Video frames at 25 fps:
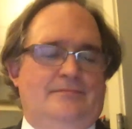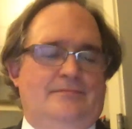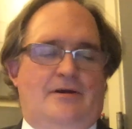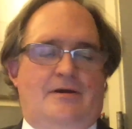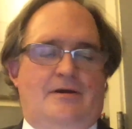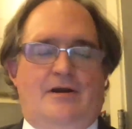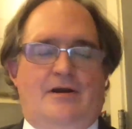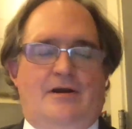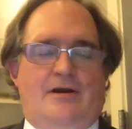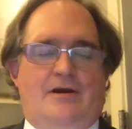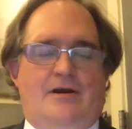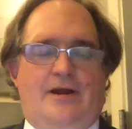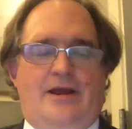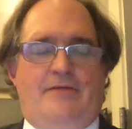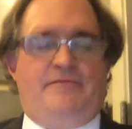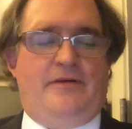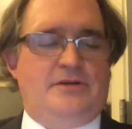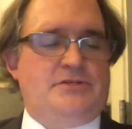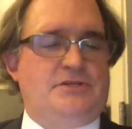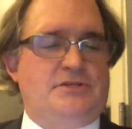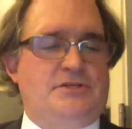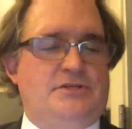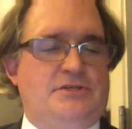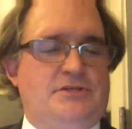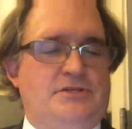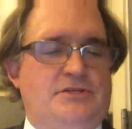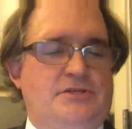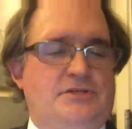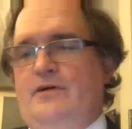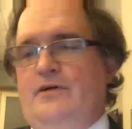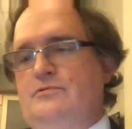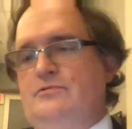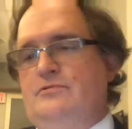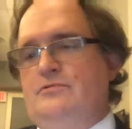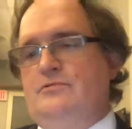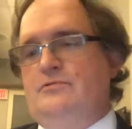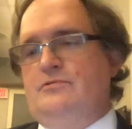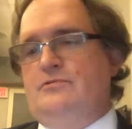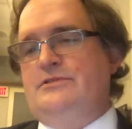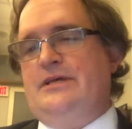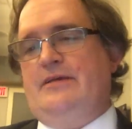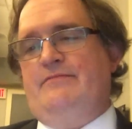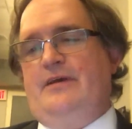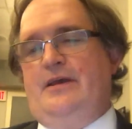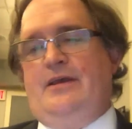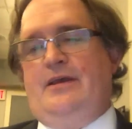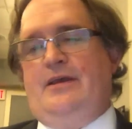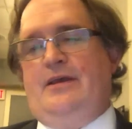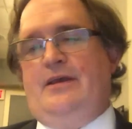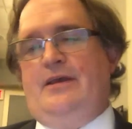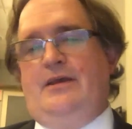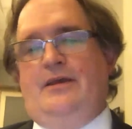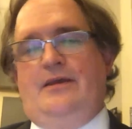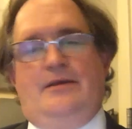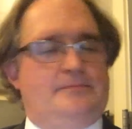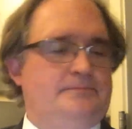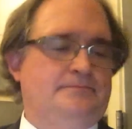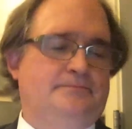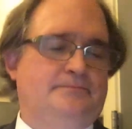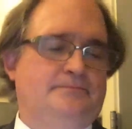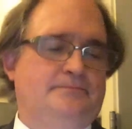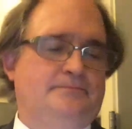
All right, finish us off. Jose V.